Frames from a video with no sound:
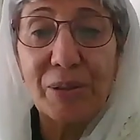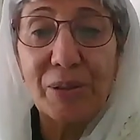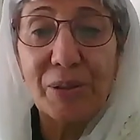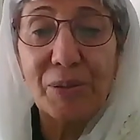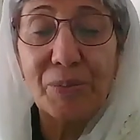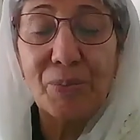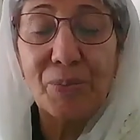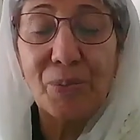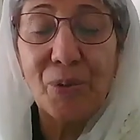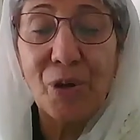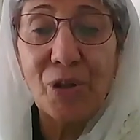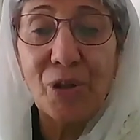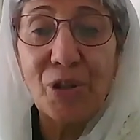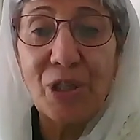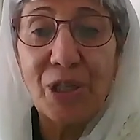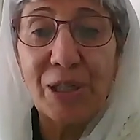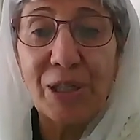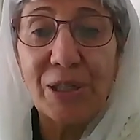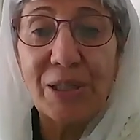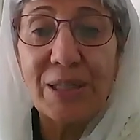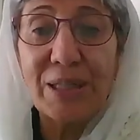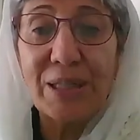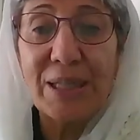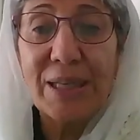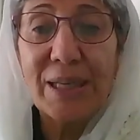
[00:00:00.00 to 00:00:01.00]

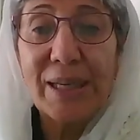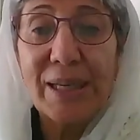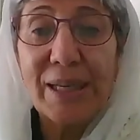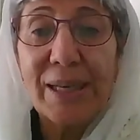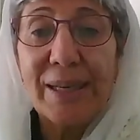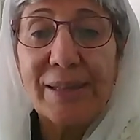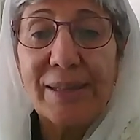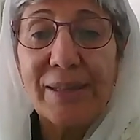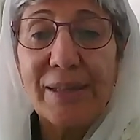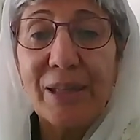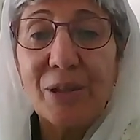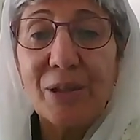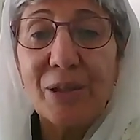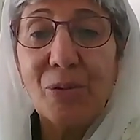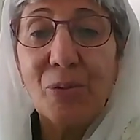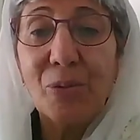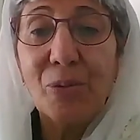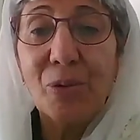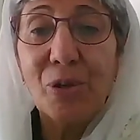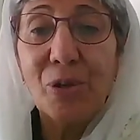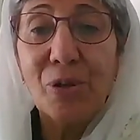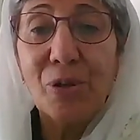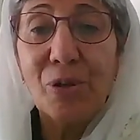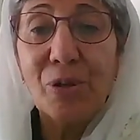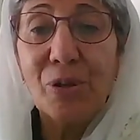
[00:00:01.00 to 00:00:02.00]
projects that
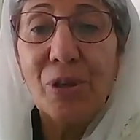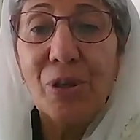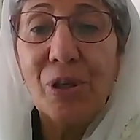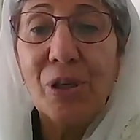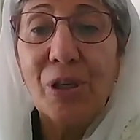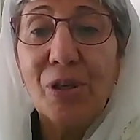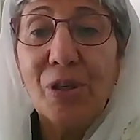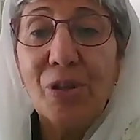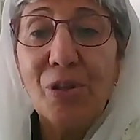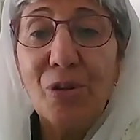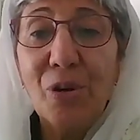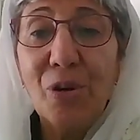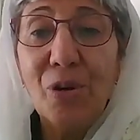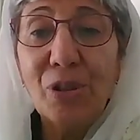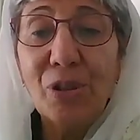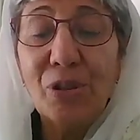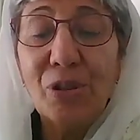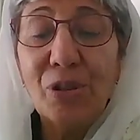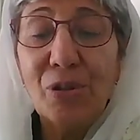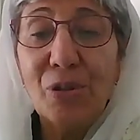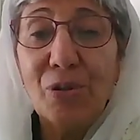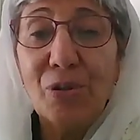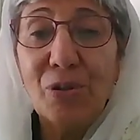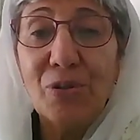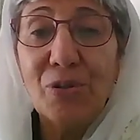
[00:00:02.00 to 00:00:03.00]
were not
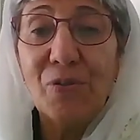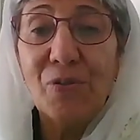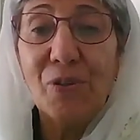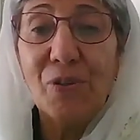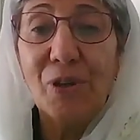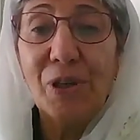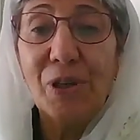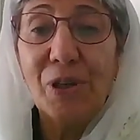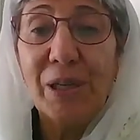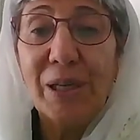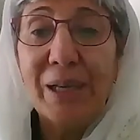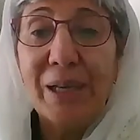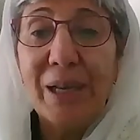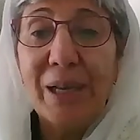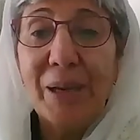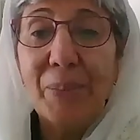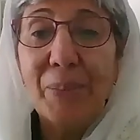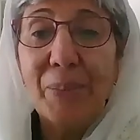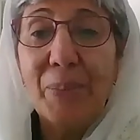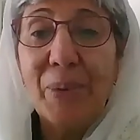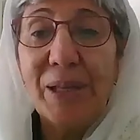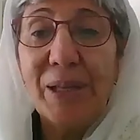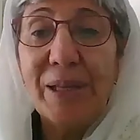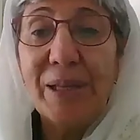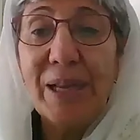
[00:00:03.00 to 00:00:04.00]
useful,
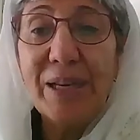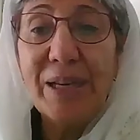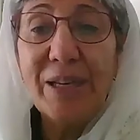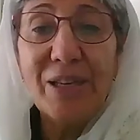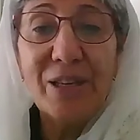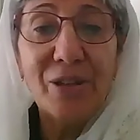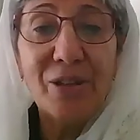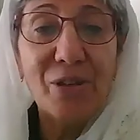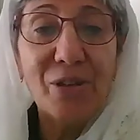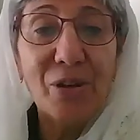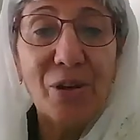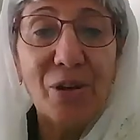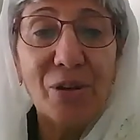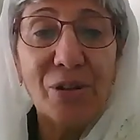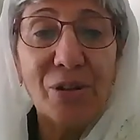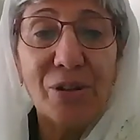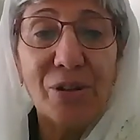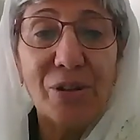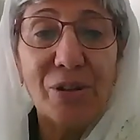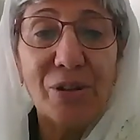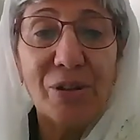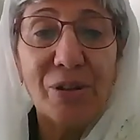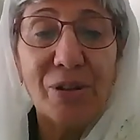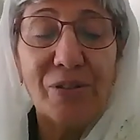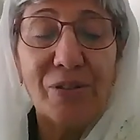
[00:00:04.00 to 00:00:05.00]
but they did not
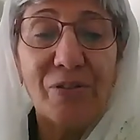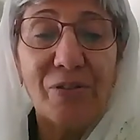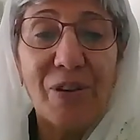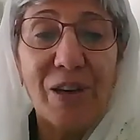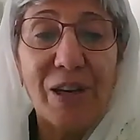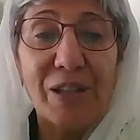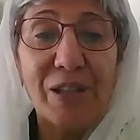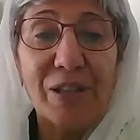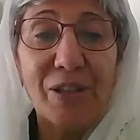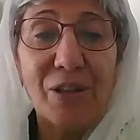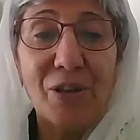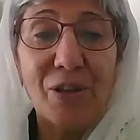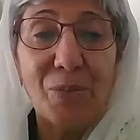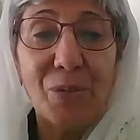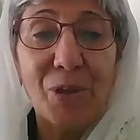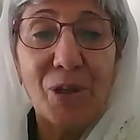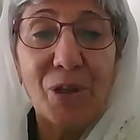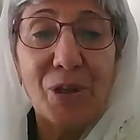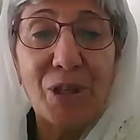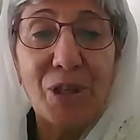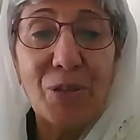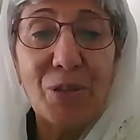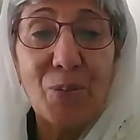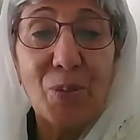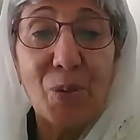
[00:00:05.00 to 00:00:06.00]
fund human
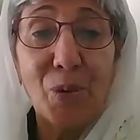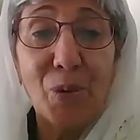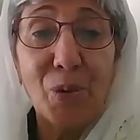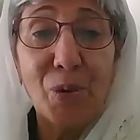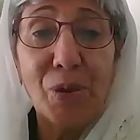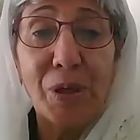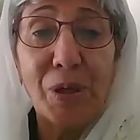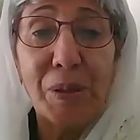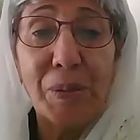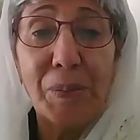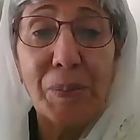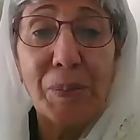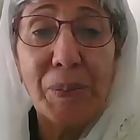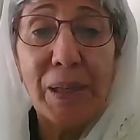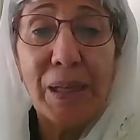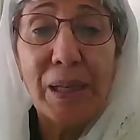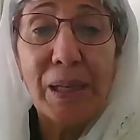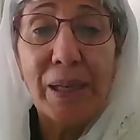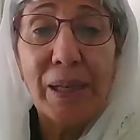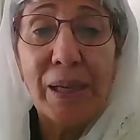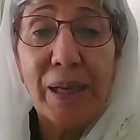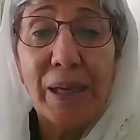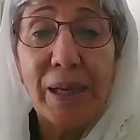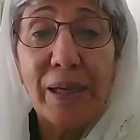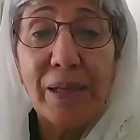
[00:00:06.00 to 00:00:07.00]
rights program
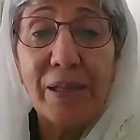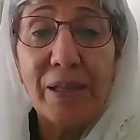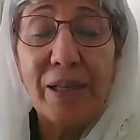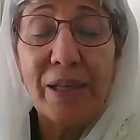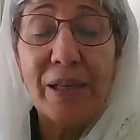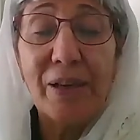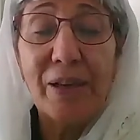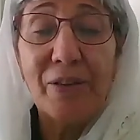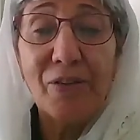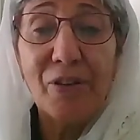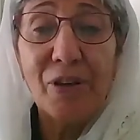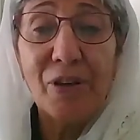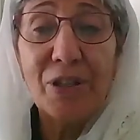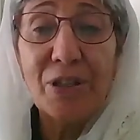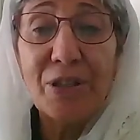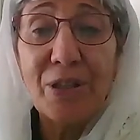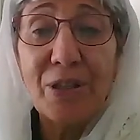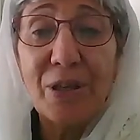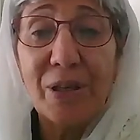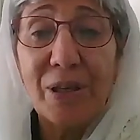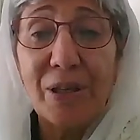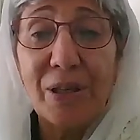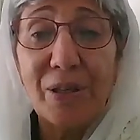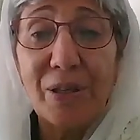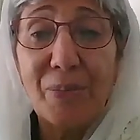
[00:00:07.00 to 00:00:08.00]
and the
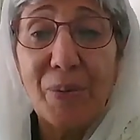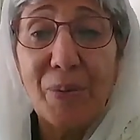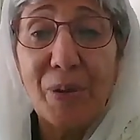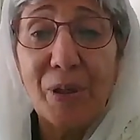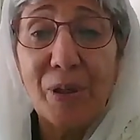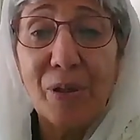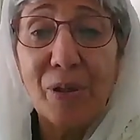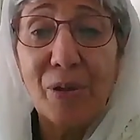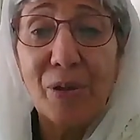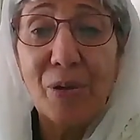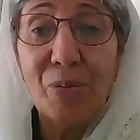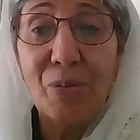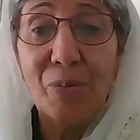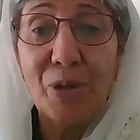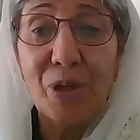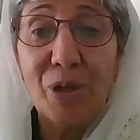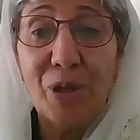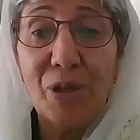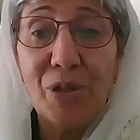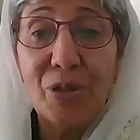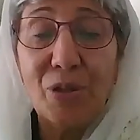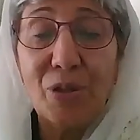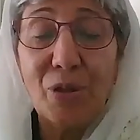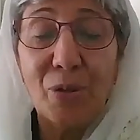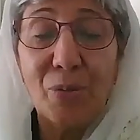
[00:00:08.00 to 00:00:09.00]
Afghanistan Independent Human
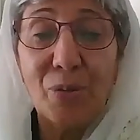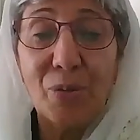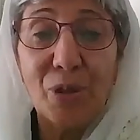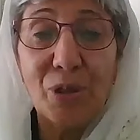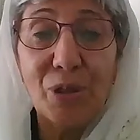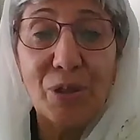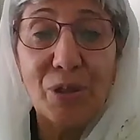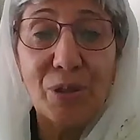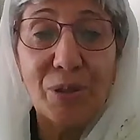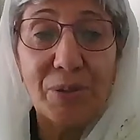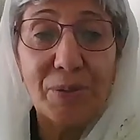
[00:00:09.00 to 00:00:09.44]
Rights Commission.